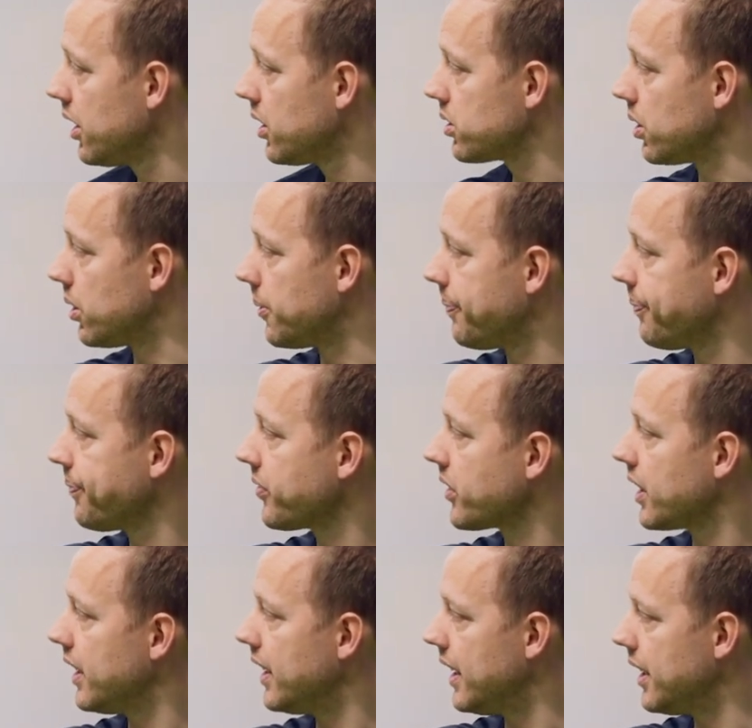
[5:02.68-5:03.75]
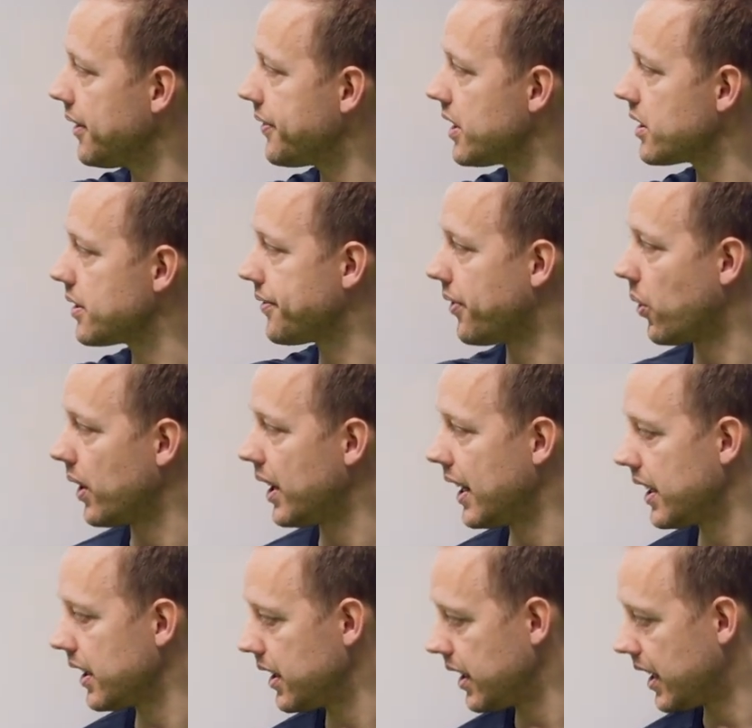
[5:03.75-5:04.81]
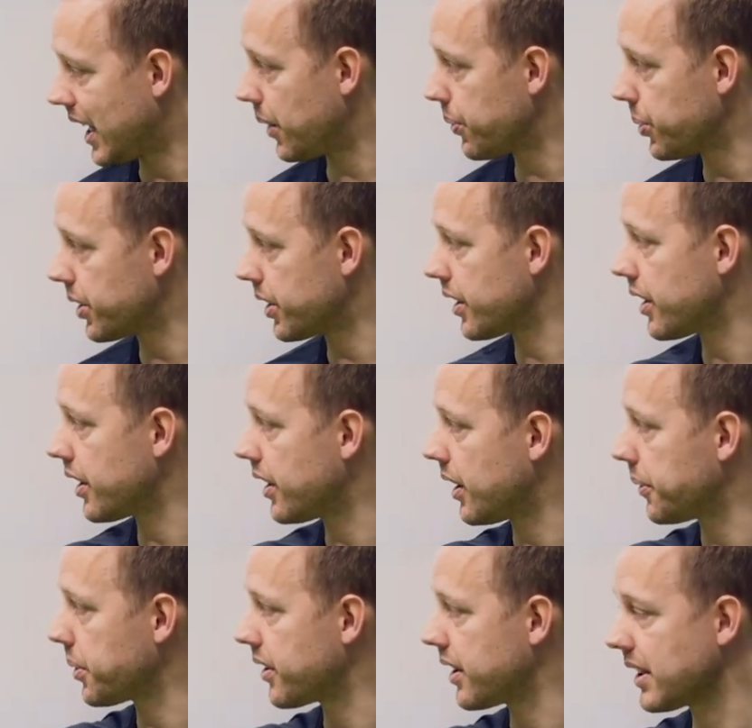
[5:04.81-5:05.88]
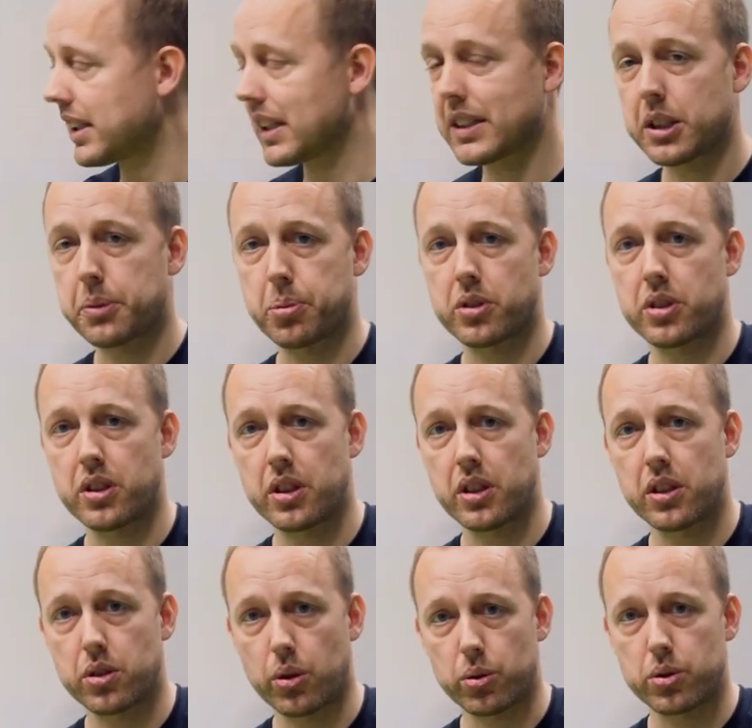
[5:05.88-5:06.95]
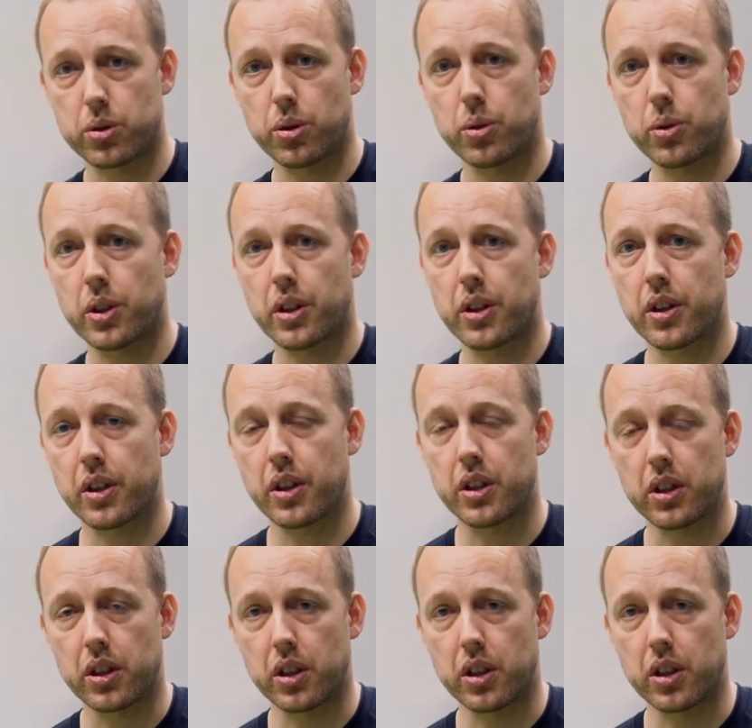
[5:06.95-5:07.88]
So if it's the forehand, I would uh, I would think that this position is also uh,